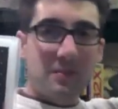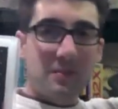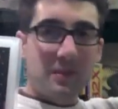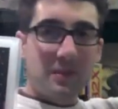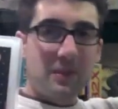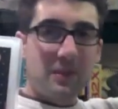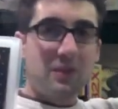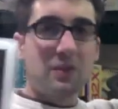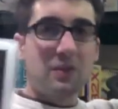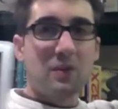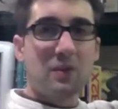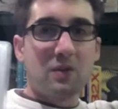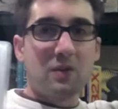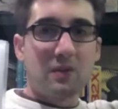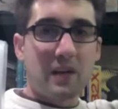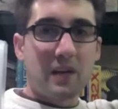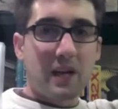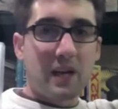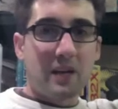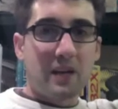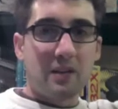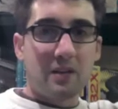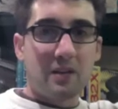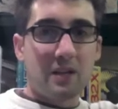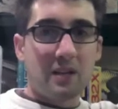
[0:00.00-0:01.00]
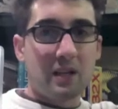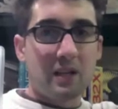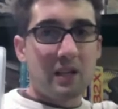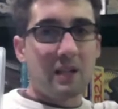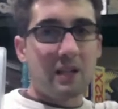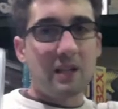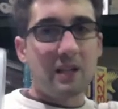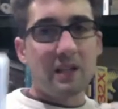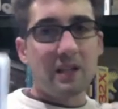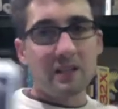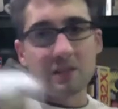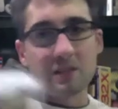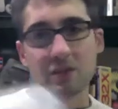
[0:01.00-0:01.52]
but you're going around
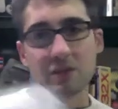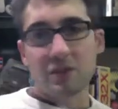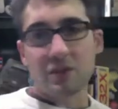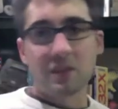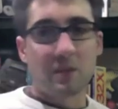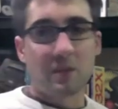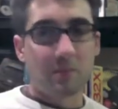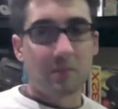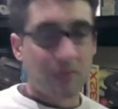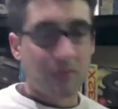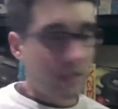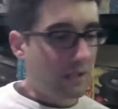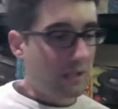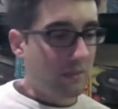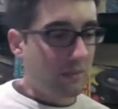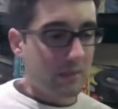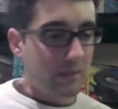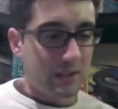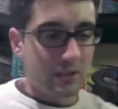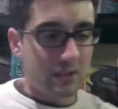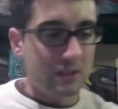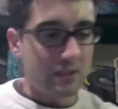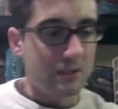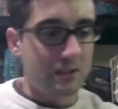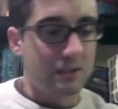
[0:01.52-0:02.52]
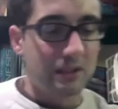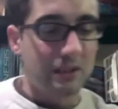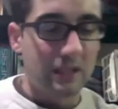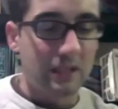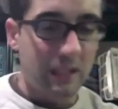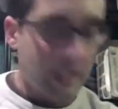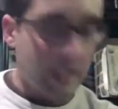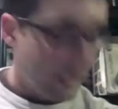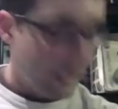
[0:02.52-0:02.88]
just completing missions.